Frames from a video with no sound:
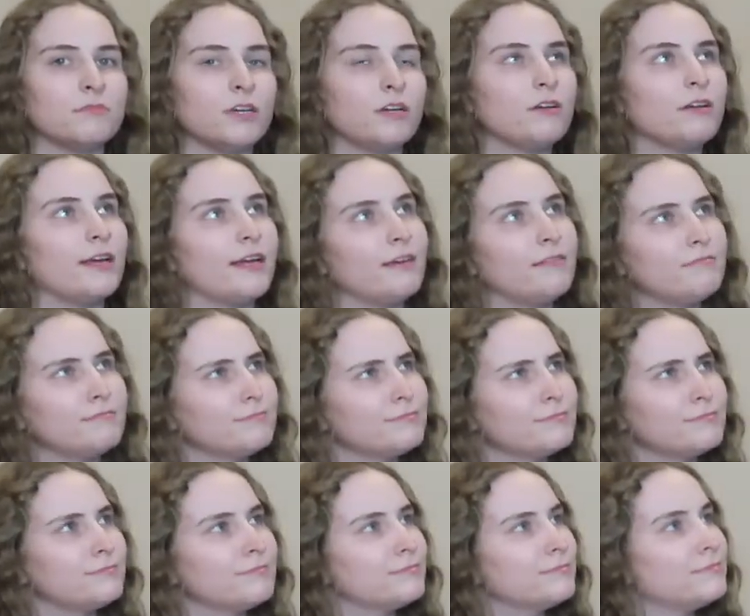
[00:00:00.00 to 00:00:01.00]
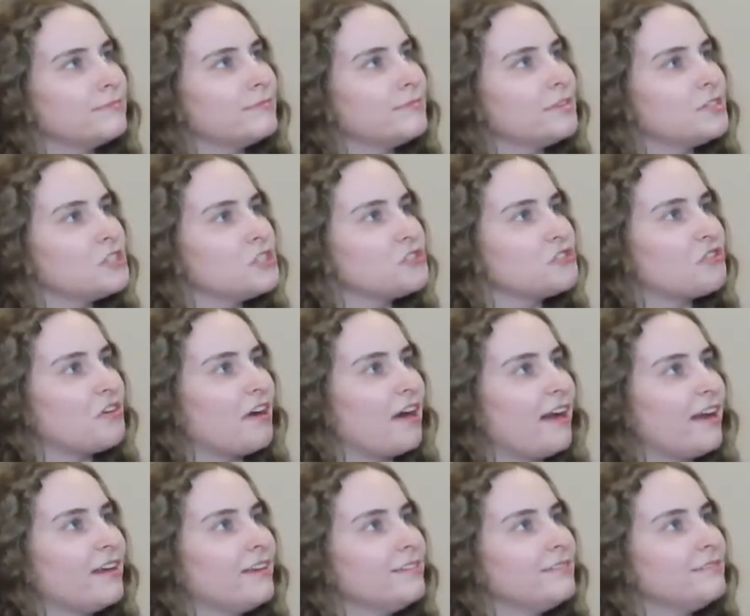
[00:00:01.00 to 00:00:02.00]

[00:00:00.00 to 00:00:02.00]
Okay, which is great